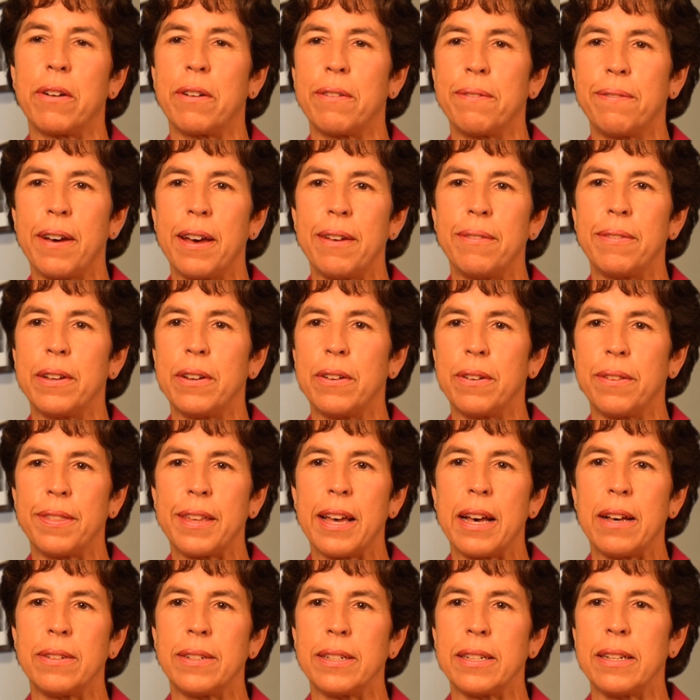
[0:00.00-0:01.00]
or
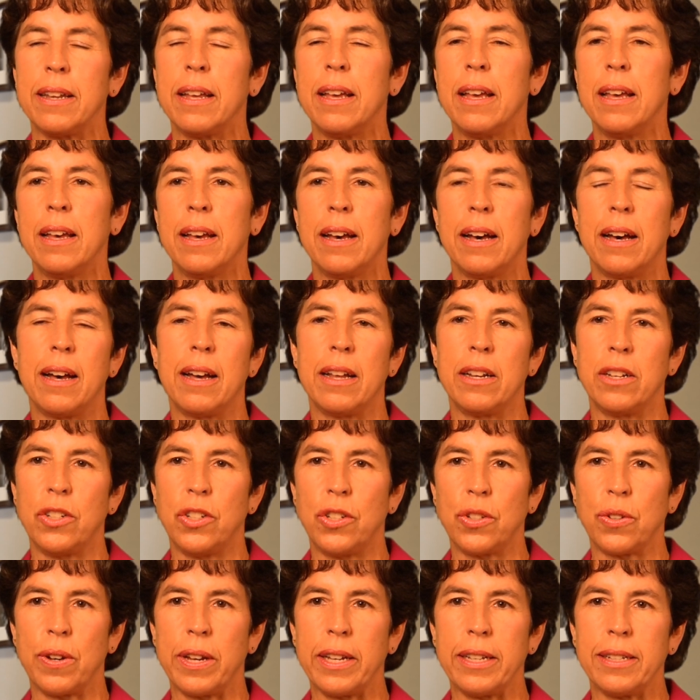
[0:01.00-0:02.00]
$500,000 on a
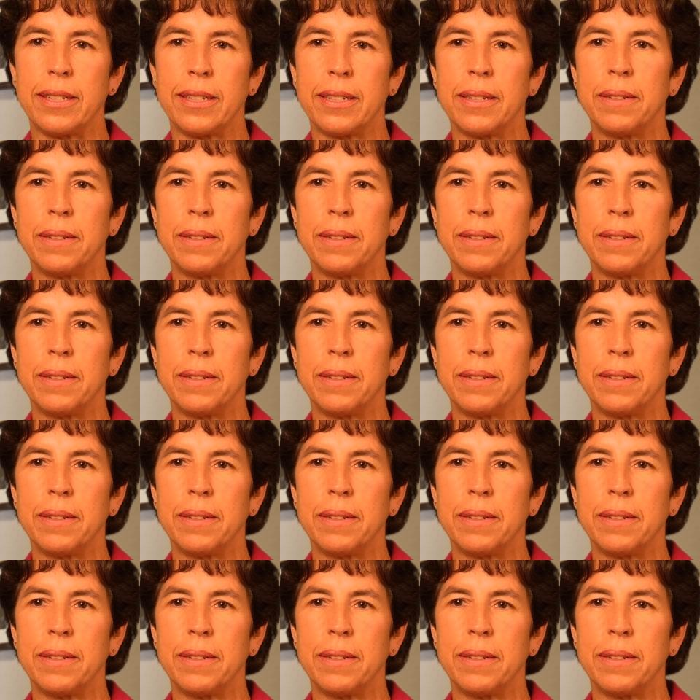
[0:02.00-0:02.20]
joint.